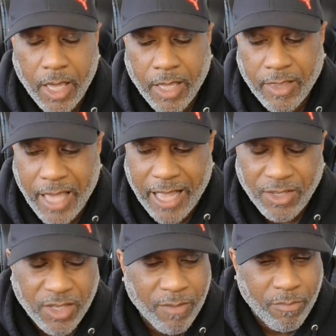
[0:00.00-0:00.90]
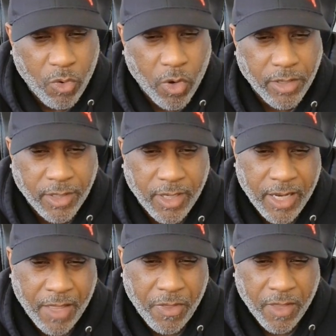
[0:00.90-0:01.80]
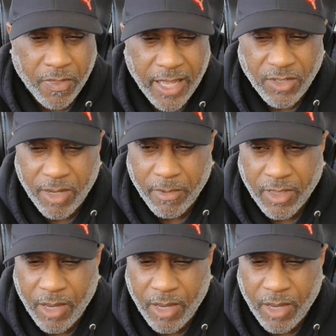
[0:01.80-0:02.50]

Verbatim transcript: And that's important. And I think that's something